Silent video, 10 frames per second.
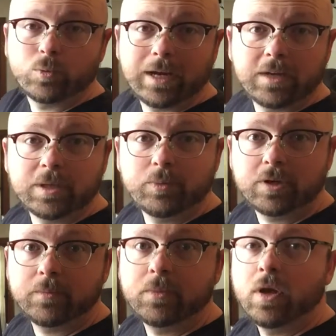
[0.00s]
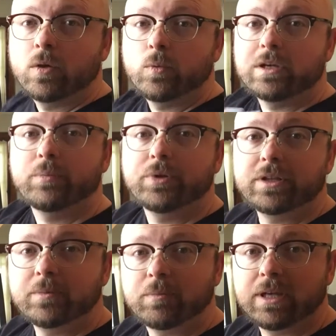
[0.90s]
randomly put them. We could put
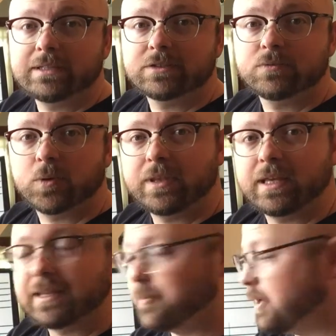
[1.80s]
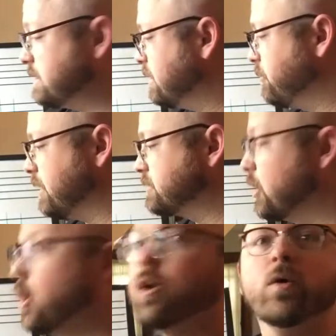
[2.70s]
them in places where we think they might sound best.
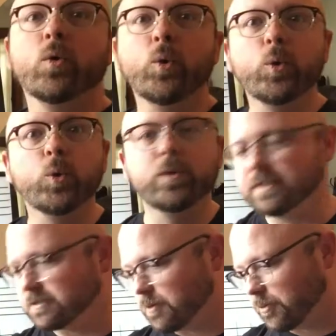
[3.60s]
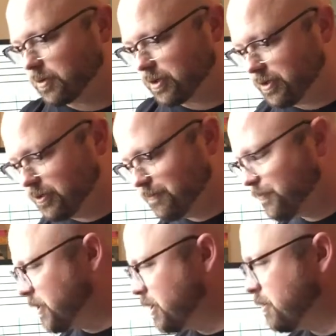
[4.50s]
Ooh, this is what we're gonna do.
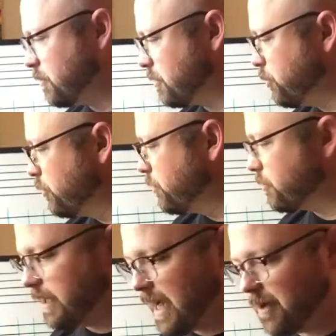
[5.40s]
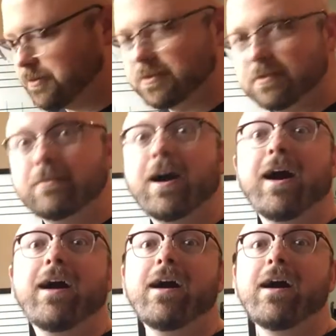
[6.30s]
We're gonna pull 3 out.
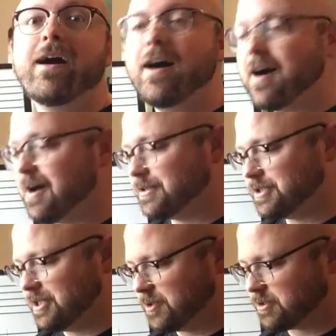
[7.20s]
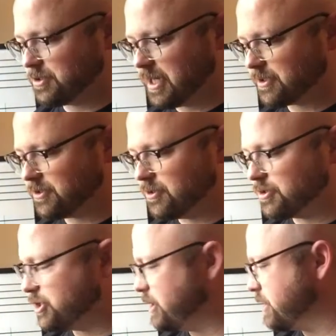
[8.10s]
Ha ha ha! Gee, Mr. Jackson, you're a
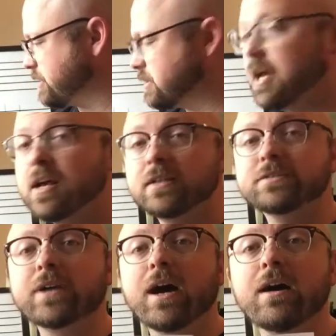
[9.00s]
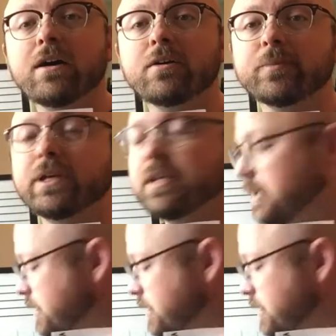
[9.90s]
genius. So, mi,